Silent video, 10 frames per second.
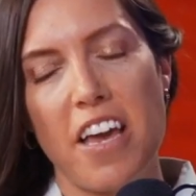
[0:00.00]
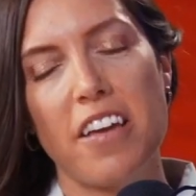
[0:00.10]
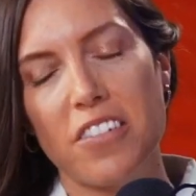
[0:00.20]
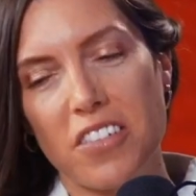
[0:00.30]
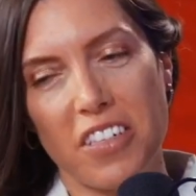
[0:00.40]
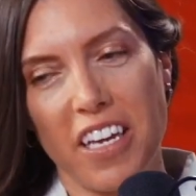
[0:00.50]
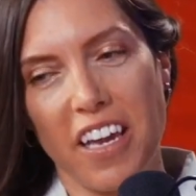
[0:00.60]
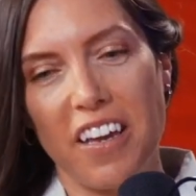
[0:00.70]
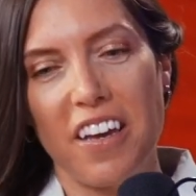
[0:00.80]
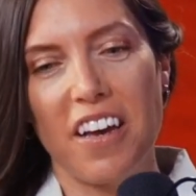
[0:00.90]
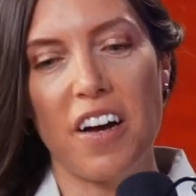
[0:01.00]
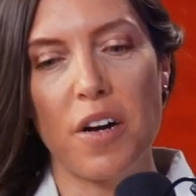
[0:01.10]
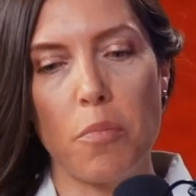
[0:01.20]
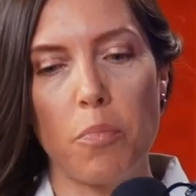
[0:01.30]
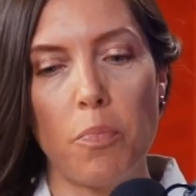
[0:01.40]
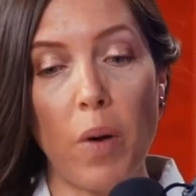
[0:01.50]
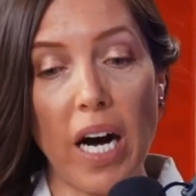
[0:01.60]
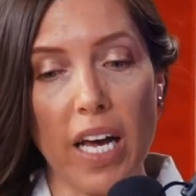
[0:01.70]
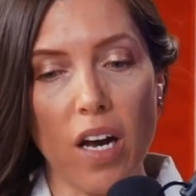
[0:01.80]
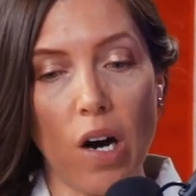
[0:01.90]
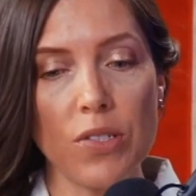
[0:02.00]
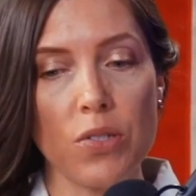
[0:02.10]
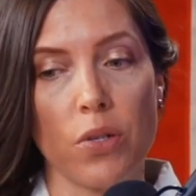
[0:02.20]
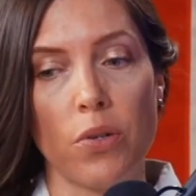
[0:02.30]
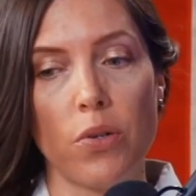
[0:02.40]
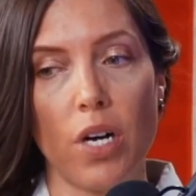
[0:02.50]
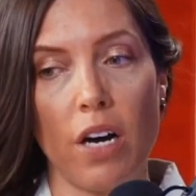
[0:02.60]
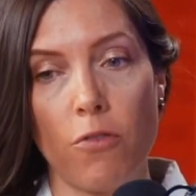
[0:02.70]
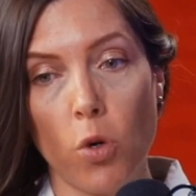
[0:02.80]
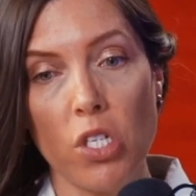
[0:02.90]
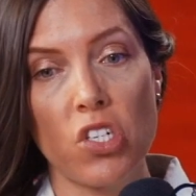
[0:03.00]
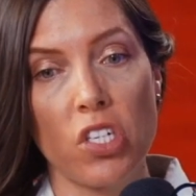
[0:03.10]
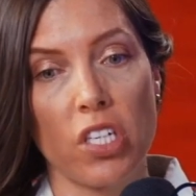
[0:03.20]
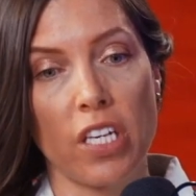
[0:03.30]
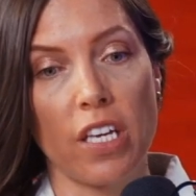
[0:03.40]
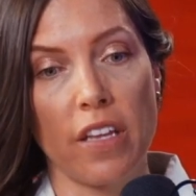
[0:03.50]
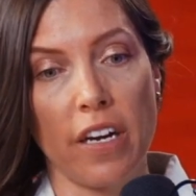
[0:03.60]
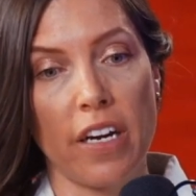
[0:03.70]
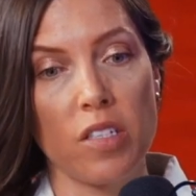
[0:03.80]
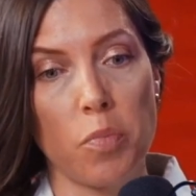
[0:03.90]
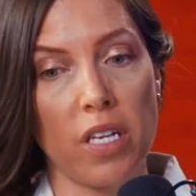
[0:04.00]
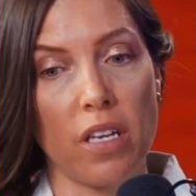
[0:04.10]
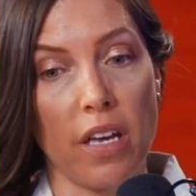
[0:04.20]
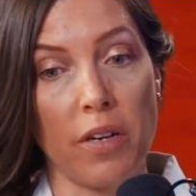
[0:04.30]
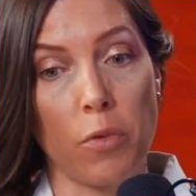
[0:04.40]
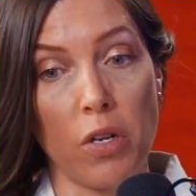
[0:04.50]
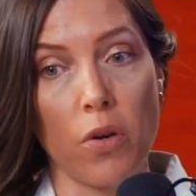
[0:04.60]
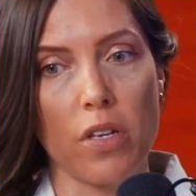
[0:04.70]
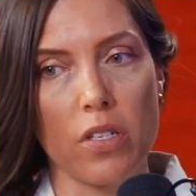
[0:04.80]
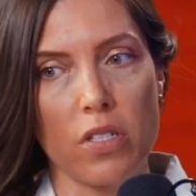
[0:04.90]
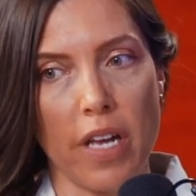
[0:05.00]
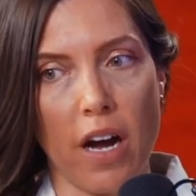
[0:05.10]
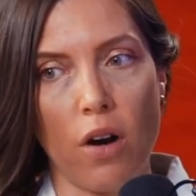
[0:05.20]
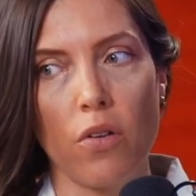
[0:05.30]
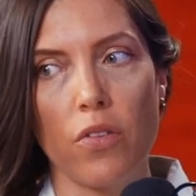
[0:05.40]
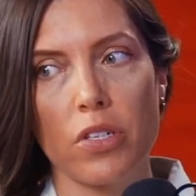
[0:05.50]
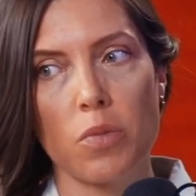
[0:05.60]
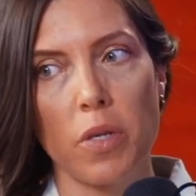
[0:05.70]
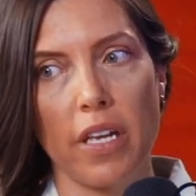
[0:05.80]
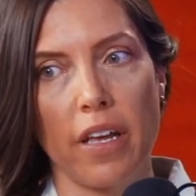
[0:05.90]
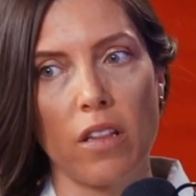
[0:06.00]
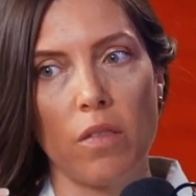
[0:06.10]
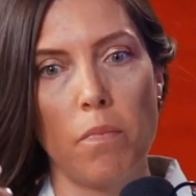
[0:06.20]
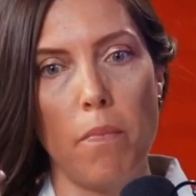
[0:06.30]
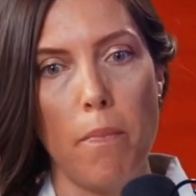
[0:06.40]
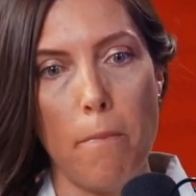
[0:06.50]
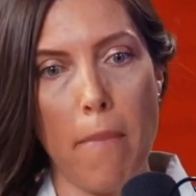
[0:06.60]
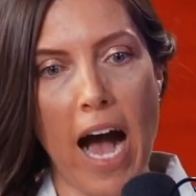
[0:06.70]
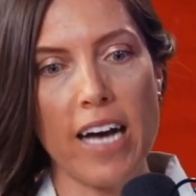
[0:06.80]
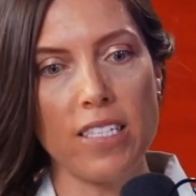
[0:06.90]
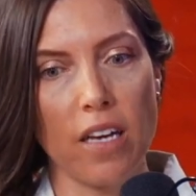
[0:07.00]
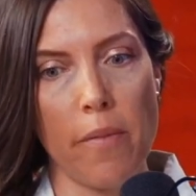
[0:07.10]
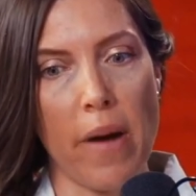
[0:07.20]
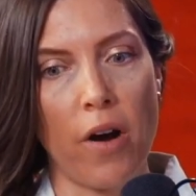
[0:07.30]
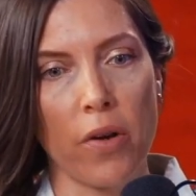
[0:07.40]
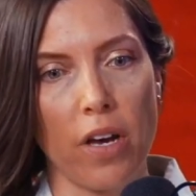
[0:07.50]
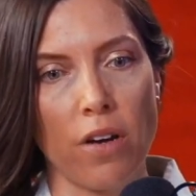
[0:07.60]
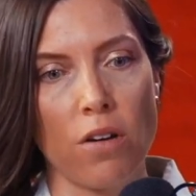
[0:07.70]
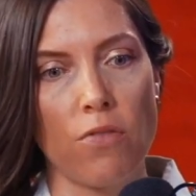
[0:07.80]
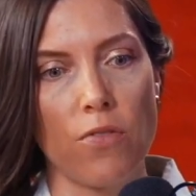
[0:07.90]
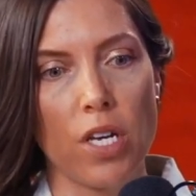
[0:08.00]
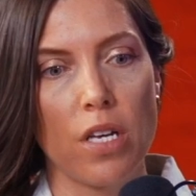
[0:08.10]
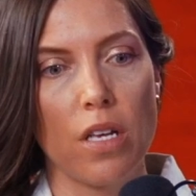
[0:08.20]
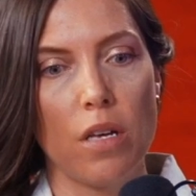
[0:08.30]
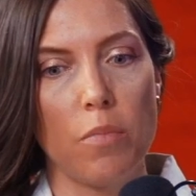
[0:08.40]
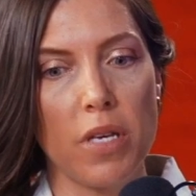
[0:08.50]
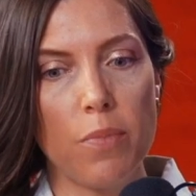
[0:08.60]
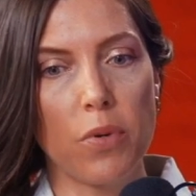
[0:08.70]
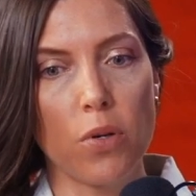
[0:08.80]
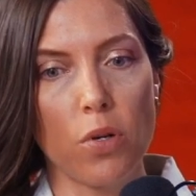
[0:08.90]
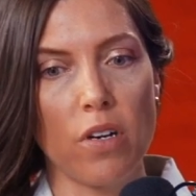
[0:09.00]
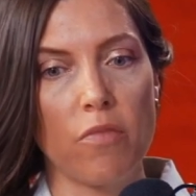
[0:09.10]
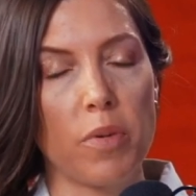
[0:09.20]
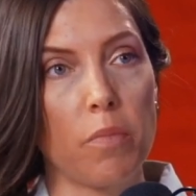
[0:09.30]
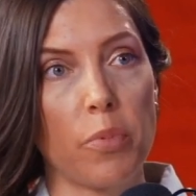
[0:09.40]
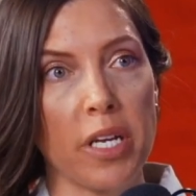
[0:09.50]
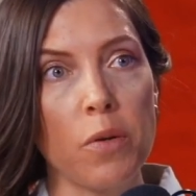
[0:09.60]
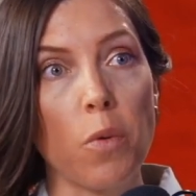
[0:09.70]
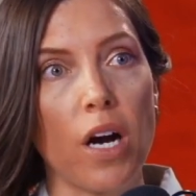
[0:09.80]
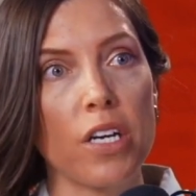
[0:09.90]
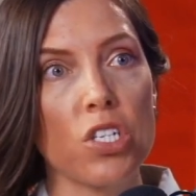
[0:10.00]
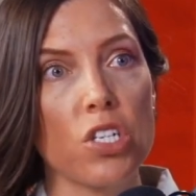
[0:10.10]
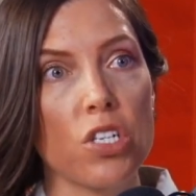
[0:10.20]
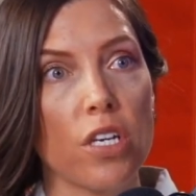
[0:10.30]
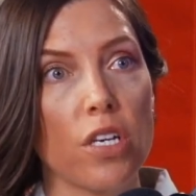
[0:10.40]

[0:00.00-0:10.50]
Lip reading: Haters are going to hate. But also, unfortunately, there has been, and we know this now, there's been a mass amount of people who have been brainwashed